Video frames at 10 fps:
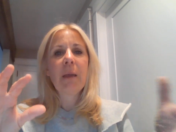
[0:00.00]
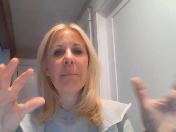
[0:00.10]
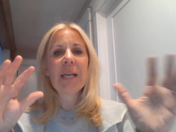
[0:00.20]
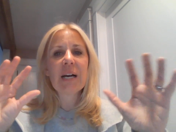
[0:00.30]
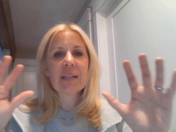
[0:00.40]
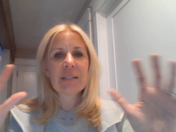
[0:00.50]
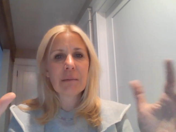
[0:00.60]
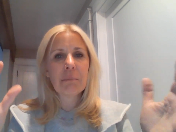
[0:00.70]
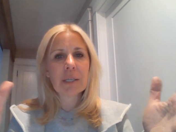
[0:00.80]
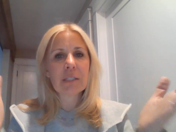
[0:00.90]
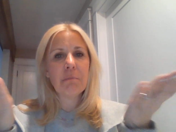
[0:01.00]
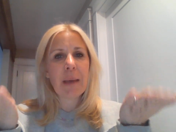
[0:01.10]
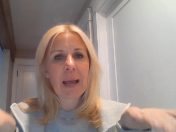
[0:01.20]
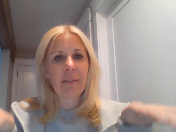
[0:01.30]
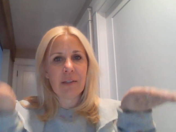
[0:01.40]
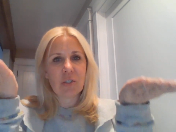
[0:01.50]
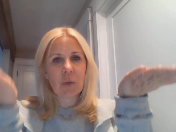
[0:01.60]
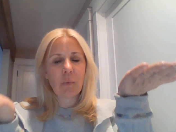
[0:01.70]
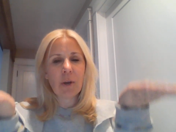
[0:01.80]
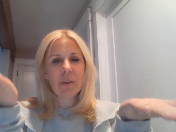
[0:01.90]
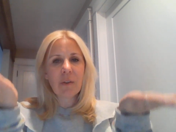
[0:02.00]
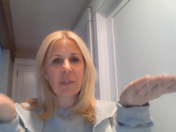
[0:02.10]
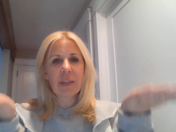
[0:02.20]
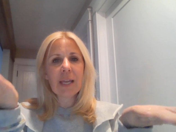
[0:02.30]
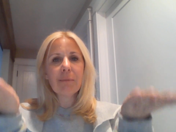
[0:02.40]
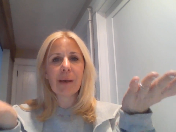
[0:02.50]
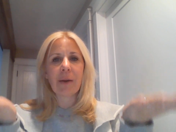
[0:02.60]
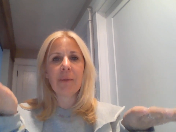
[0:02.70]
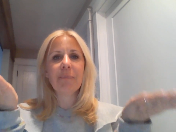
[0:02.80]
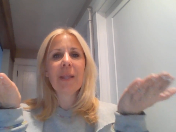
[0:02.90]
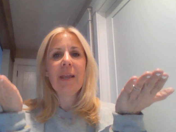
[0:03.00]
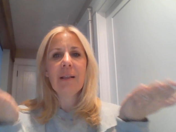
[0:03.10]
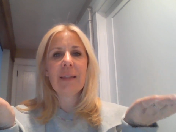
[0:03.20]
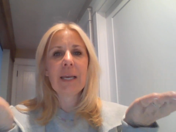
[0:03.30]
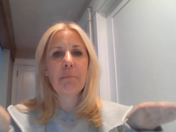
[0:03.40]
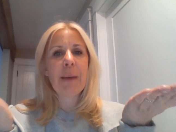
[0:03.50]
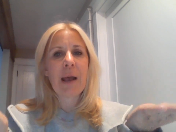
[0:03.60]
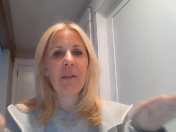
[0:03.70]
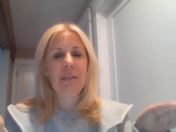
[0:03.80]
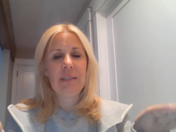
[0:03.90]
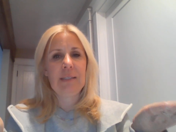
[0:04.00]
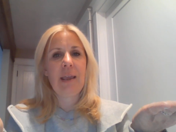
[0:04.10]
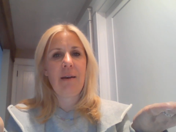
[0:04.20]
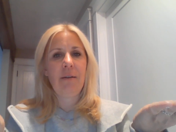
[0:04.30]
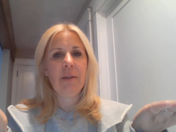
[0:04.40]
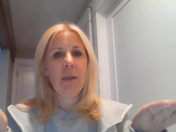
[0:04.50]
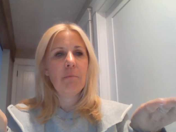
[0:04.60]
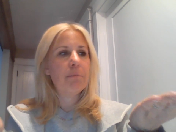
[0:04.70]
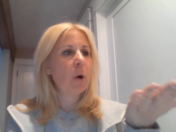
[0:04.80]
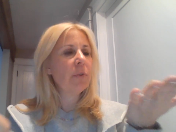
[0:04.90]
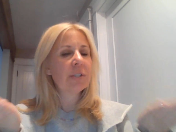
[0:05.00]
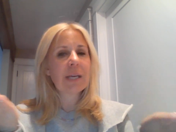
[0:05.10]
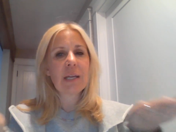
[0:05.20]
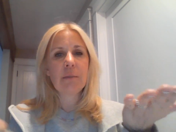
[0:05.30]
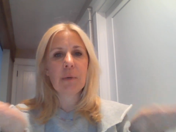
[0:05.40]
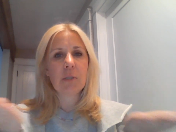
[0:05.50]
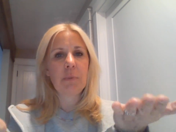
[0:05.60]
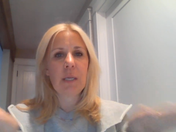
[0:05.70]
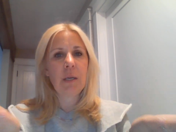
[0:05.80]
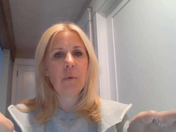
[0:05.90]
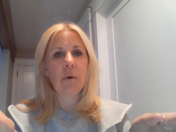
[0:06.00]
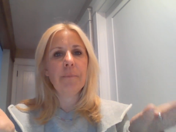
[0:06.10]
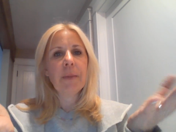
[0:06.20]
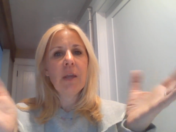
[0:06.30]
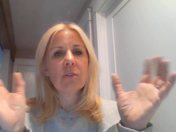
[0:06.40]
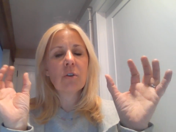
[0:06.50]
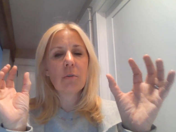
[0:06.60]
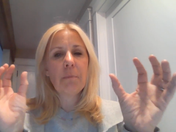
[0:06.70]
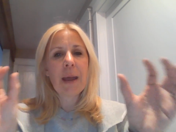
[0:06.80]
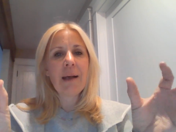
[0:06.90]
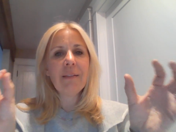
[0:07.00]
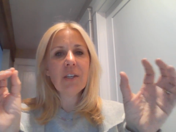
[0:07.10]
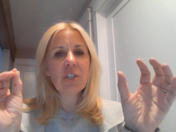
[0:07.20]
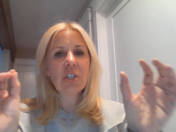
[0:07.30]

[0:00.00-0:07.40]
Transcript: because it must balance. So I want you to think about it like a balance scale. Both sides must be equal. So the balance